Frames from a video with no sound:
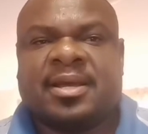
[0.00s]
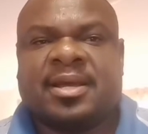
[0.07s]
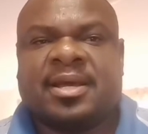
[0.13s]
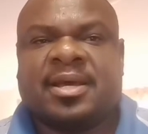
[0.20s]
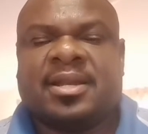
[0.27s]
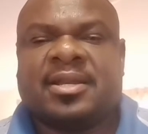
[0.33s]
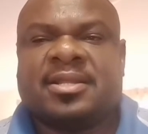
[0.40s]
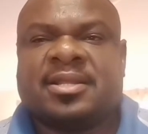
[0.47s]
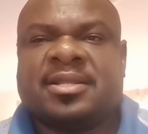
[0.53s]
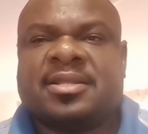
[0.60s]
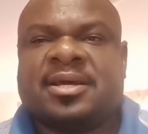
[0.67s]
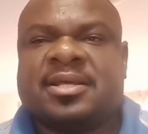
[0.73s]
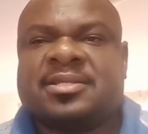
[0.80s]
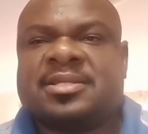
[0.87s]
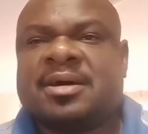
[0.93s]
And
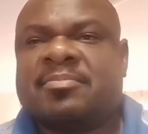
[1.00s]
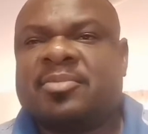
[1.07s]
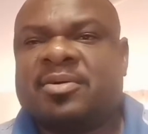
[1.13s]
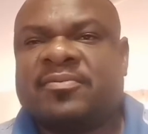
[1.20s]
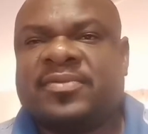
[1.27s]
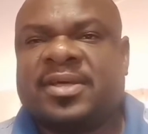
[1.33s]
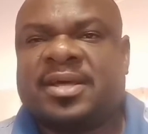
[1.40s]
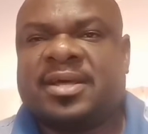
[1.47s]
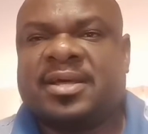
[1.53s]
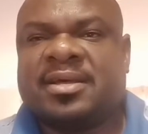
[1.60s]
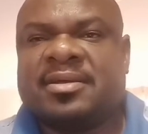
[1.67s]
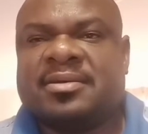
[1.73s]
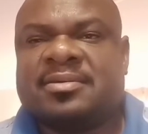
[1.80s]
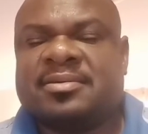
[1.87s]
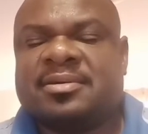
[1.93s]
some of the
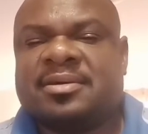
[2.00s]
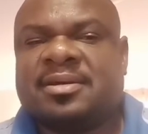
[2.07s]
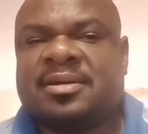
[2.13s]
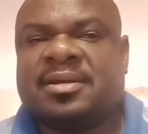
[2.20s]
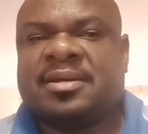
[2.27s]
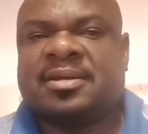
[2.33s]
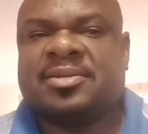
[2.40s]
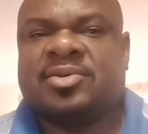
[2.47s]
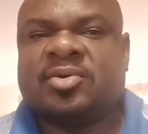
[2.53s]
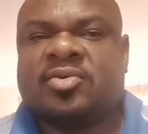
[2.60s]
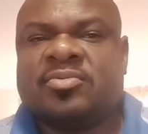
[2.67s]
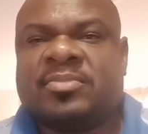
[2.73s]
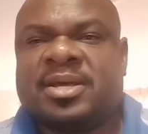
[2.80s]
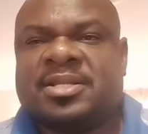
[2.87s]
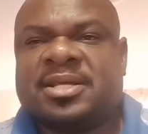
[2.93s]

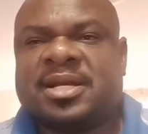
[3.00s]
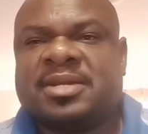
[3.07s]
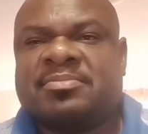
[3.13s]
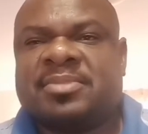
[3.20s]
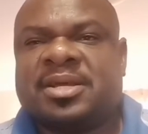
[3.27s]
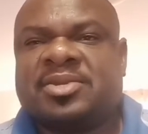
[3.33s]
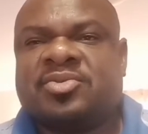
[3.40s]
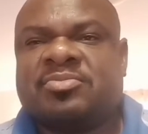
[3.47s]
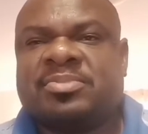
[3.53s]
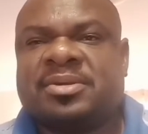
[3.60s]
documents that need to